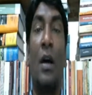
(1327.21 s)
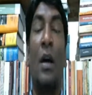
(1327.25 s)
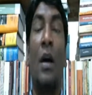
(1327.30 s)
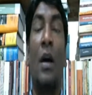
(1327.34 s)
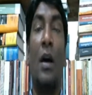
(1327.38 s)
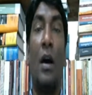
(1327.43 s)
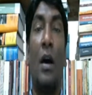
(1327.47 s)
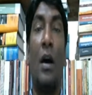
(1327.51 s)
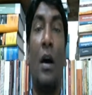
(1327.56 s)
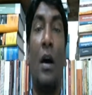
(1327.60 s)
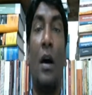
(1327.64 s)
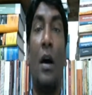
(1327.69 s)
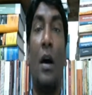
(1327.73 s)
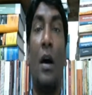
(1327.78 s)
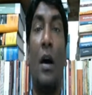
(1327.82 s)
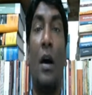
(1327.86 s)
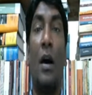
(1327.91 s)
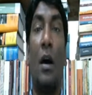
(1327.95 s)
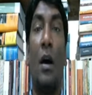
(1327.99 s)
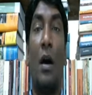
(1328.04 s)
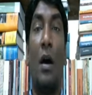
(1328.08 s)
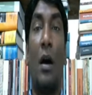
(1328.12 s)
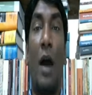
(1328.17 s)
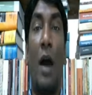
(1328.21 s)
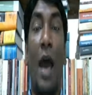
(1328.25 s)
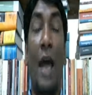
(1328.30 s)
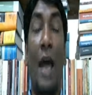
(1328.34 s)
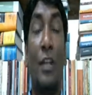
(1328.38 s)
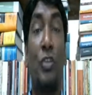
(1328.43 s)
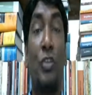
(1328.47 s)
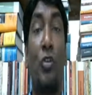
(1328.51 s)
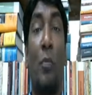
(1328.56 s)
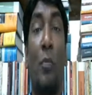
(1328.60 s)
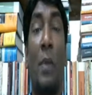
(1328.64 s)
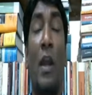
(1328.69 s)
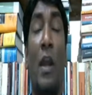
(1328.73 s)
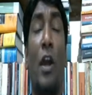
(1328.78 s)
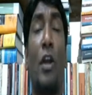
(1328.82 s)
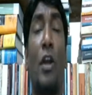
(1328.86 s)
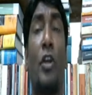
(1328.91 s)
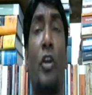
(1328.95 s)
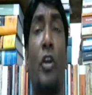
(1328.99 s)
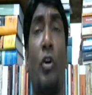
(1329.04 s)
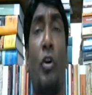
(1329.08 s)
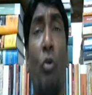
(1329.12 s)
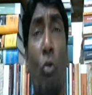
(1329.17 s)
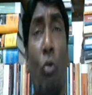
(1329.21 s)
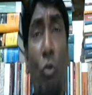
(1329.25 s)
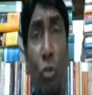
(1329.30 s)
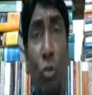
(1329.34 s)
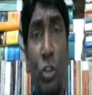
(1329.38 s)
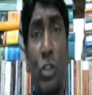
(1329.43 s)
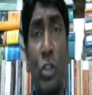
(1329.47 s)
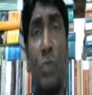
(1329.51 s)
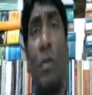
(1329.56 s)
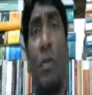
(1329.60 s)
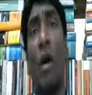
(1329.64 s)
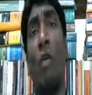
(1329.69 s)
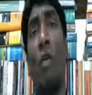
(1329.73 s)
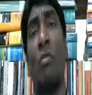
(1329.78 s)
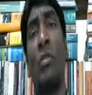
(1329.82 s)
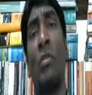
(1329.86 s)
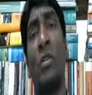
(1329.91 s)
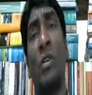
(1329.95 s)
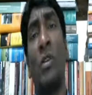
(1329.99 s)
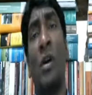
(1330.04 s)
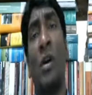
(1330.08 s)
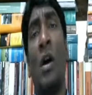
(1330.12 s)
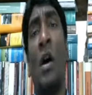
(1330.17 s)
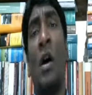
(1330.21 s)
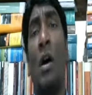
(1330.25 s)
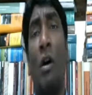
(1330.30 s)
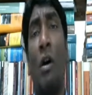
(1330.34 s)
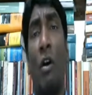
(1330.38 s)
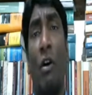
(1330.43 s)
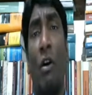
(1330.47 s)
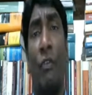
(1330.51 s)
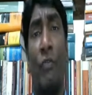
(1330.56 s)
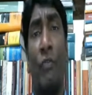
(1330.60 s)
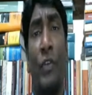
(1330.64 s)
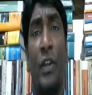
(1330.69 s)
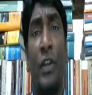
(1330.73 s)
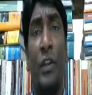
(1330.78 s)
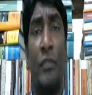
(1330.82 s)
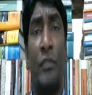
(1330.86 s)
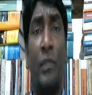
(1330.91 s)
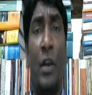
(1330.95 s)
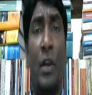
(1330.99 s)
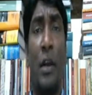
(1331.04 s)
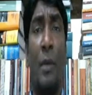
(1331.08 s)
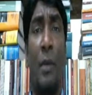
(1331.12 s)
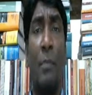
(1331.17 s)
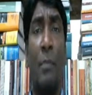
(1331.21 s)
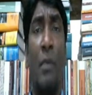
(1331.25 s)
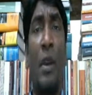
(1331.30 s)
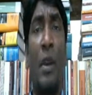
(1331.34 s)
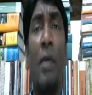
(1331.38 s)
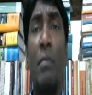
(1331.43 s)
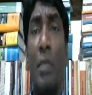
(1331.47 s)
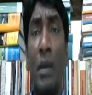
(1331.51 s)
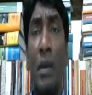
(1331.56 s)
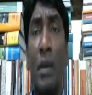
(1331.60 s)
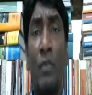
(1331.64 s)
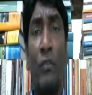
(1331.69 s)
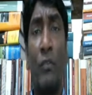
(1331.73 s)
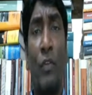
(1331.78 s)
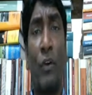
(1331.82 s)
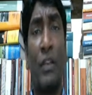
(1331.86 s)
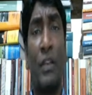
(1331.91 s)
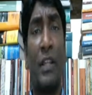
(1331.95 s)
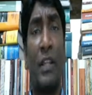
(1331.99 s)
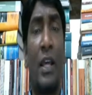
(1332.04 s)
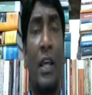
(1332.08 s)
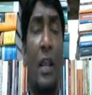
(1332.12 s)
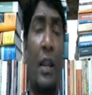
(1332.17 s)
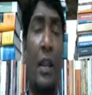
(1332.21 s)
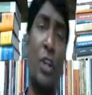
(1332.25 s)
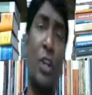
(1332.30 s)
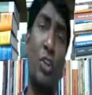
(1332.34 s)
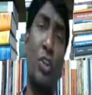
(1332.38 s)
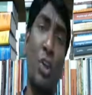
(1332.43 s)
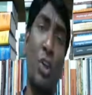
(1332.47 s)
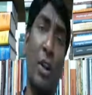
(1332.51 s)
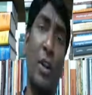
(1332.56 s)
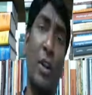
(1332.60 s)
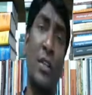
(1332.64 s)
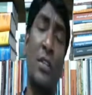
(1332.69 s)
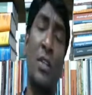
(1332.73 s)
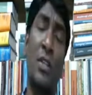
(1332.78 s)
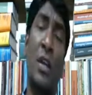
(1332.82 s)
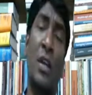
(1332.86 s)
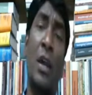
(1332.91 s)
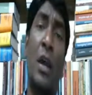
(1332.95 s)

has to pay a huge amount of premium for their insurance,